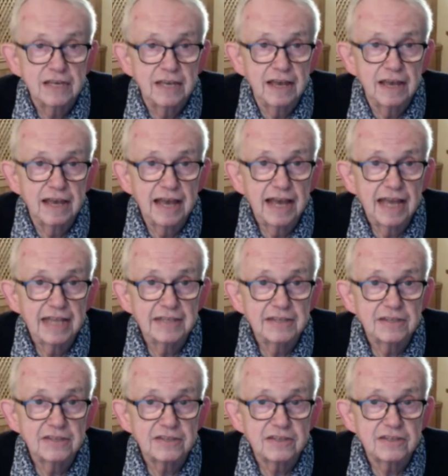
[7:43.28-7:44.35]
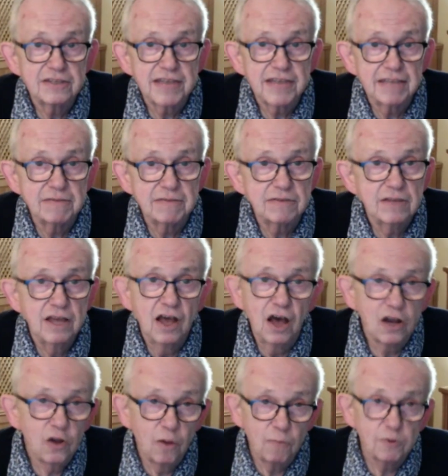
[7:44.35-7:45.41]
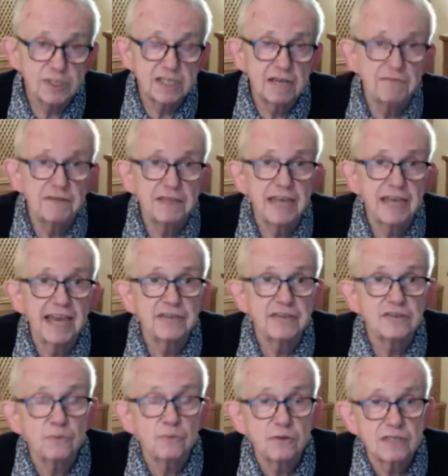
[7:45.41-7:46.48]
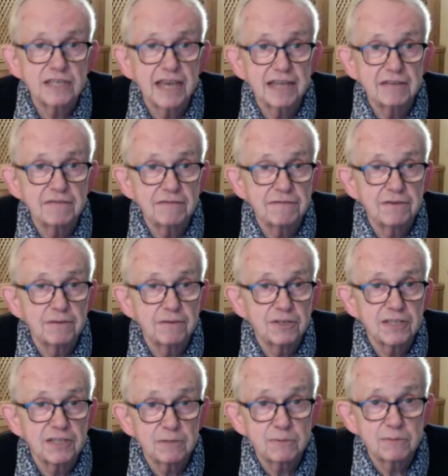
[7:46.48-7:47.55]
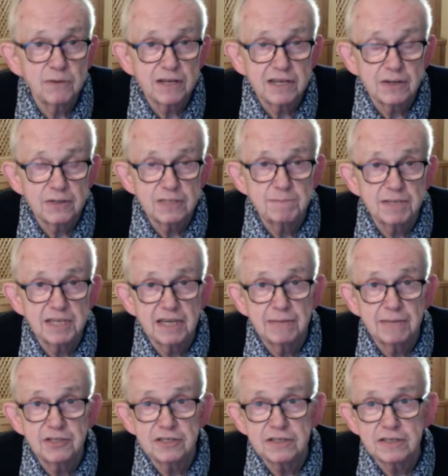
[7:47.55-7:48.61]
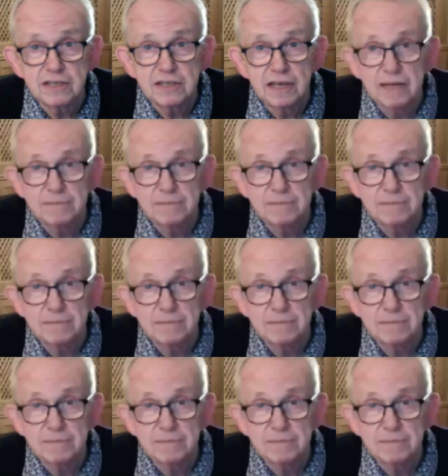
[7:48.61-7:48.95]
And then a lot more stuff at the end, towards the end of the film, because I was working on Spitting Image at the time.